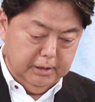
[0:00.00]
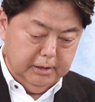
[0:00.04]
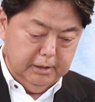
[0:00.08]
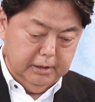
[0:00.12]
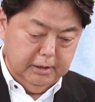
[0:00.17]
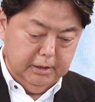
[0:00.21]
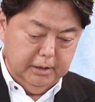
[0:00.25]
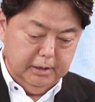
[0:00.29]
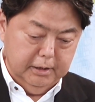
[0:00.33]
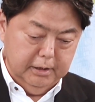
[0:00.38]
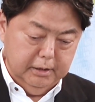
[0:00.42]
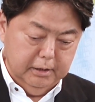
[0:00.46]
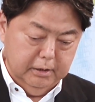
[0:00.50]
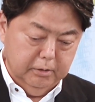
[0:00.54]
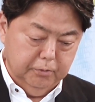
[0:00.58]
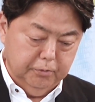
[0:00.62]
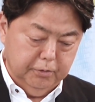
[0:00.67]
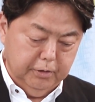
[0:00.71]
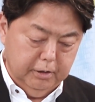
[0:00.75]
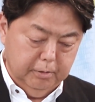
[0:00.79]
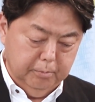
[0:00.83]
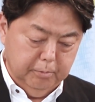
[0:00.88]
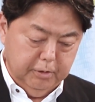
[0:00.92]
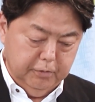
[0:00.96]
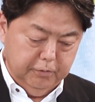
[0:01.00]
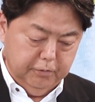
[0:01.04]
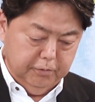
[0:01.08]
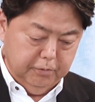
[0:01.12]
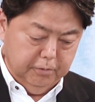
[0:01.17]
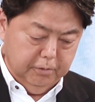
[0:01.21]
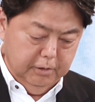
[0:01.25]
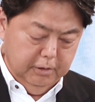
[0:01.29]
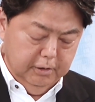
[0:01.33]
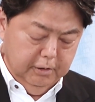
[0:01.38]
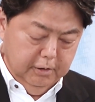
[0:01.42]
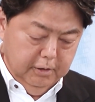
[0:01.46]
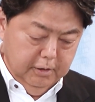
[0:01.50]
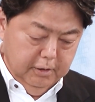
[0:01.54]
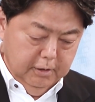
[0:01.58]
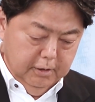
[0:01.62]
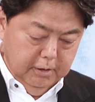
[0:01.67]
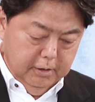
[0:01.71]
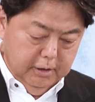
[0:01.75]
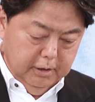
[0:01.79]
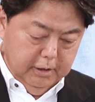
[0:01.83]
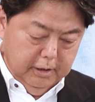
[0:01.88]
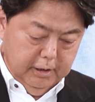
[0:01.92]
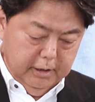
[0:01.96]
and Pacific, will be
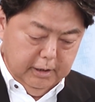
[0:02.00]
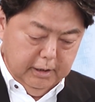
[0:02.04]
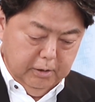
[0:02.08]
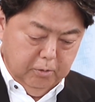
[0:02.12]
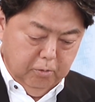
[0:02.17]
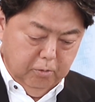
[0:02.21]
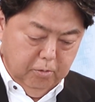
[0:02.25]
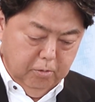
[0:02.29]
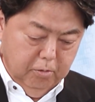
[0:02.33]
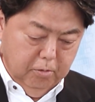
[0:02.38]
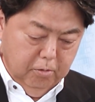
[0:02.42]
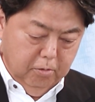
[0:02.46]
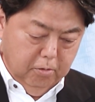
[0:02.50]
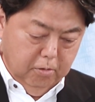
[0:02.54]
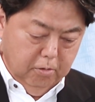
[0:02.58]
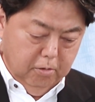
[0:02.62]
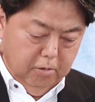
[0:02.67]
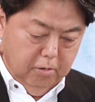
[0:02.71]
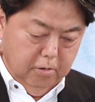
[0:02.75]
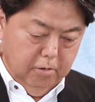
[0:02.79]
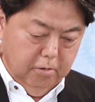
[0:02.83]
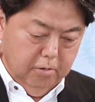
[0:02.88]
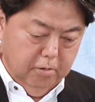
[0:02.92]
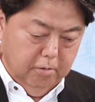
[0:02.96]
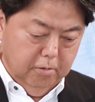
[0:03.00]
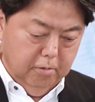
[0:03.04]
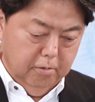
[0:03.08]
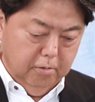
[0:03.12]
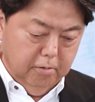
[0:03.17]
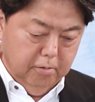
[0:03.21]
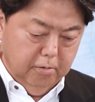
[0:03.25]
heading this office.